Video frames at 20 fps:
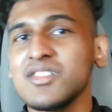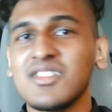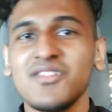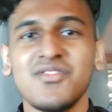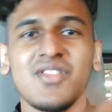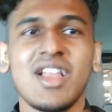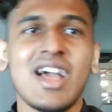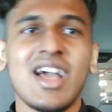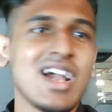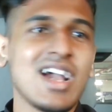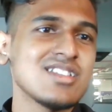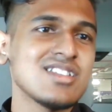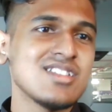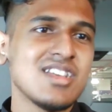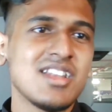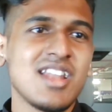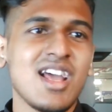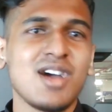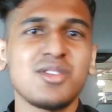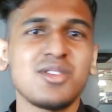The Flash,
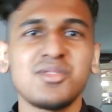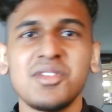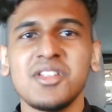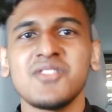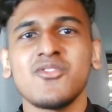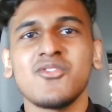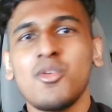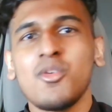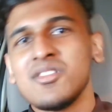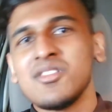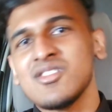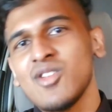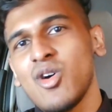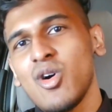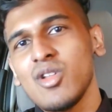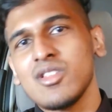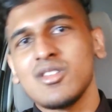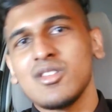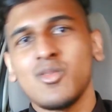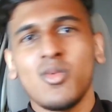and now Transformers
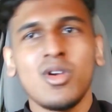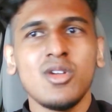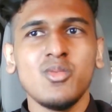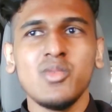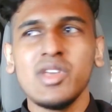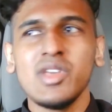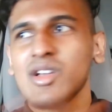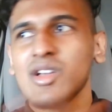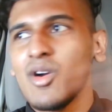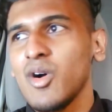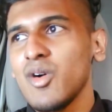all in one week.